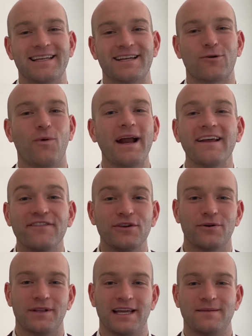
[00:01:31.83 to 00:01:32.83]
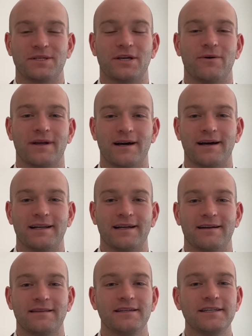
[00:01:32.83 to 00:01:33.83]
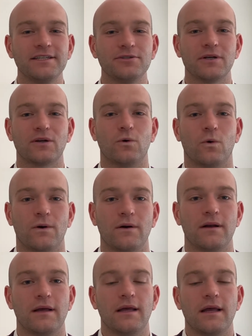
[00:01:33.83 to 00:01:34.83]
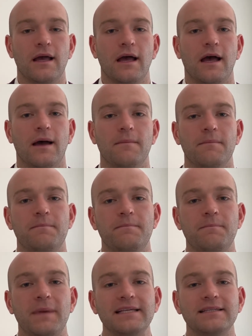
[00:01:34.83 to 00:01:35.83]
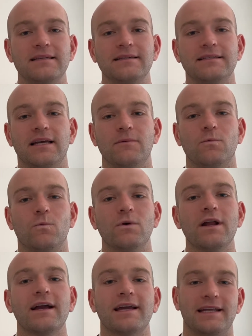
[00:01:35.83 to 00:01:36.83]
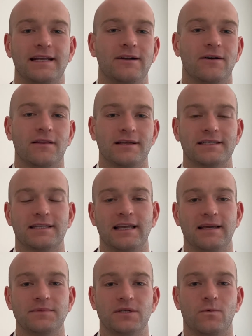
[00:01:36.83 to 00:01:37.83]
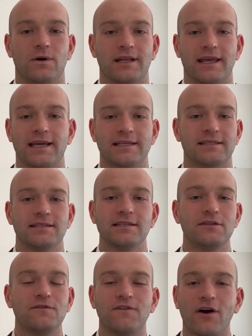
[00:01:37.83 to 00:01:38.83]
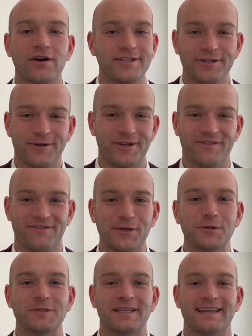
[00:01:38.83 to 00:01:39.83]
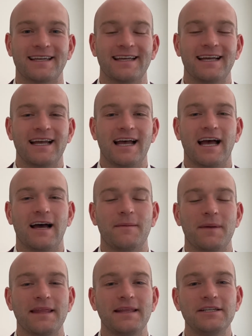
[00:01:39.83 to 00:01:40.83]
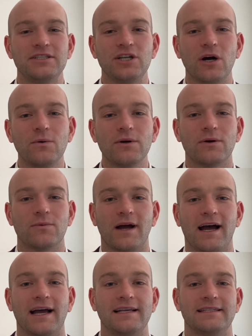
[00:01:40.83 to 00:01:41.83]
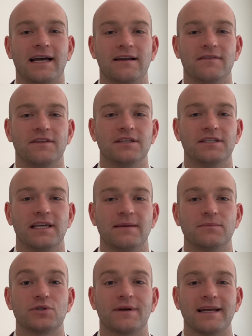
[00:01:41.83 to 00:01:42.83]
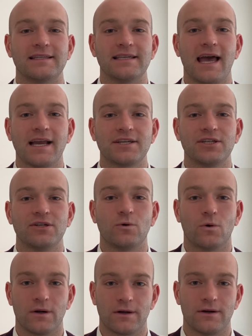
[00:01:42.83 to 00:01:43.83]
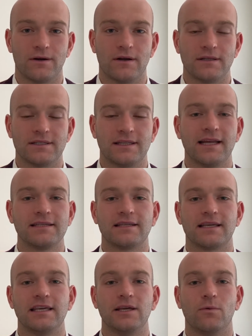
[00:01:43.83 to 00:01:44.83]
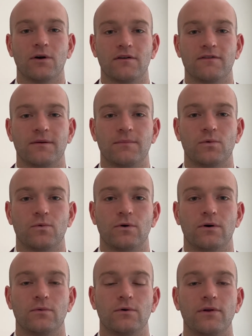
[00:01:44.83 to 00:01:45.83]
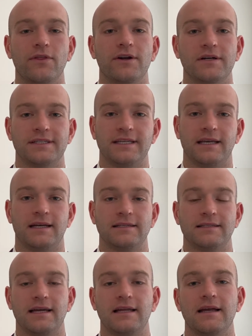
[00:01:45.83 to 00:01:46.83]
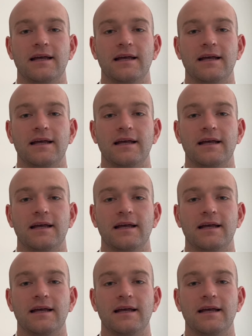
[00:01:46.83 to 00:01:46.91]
quite a few claims going on here. And the district court basically said, we're not going to hear all these claims in one case. This is far too confusing. And they don't arise out of the same transaction or occurrence. And that's the key word from the rule, Rule 13, is that